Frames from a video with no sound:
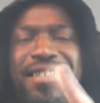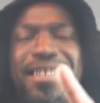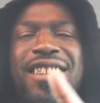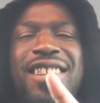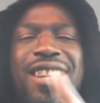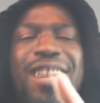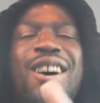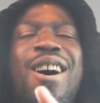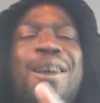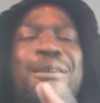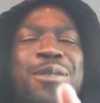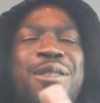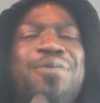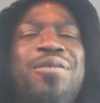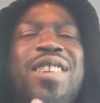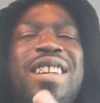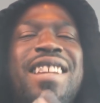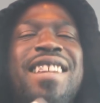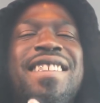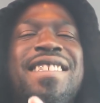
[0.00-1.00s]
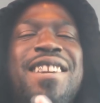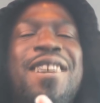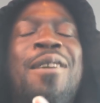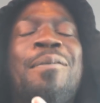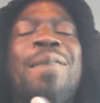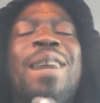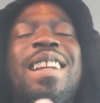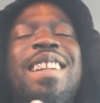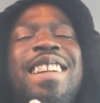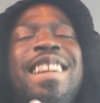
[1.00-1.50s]
You know I was feeling
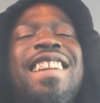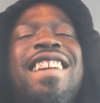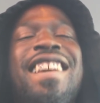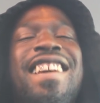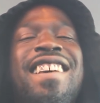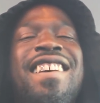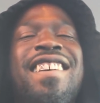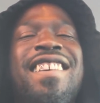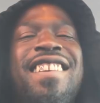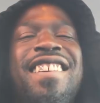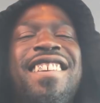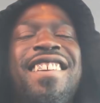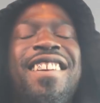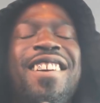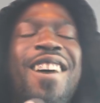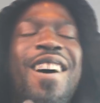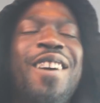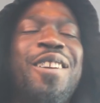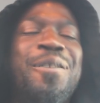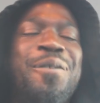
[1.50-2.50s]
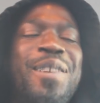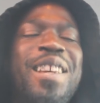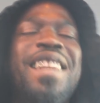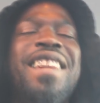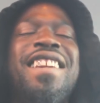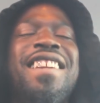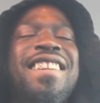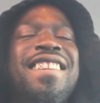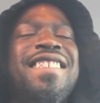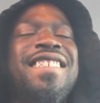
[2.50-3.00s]
Tell Money, innit? You know I was
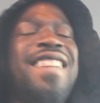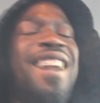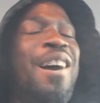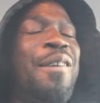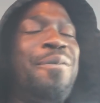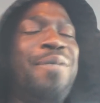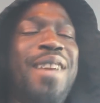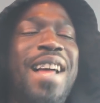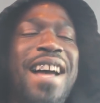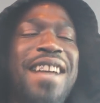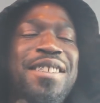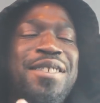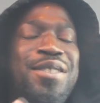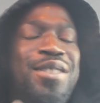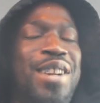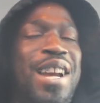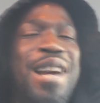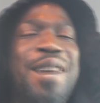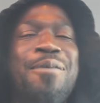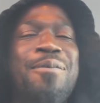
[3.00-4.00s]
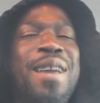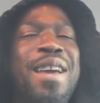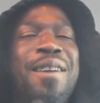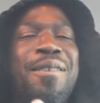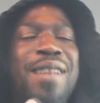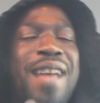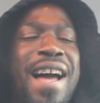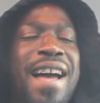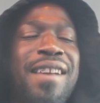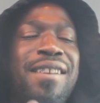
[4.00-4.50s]
feeling his stuff, like, straight
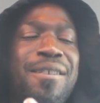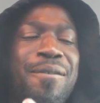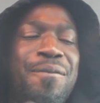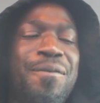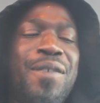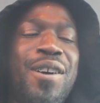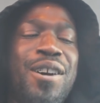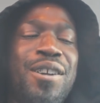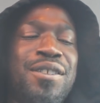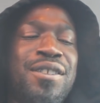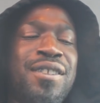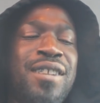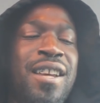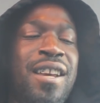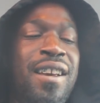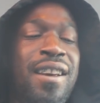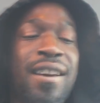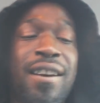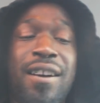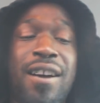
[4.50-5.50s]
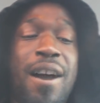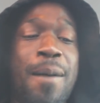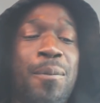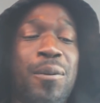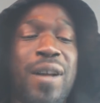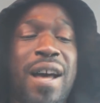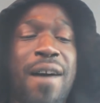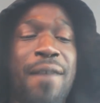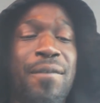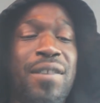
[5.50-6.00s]
away. Like, the first
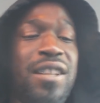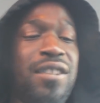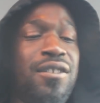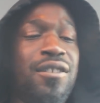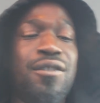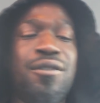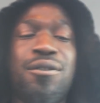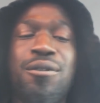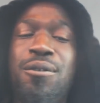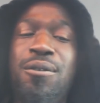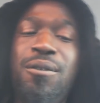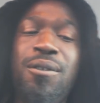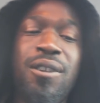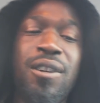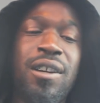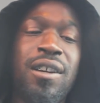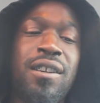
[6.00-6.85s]
couple that I've listened to.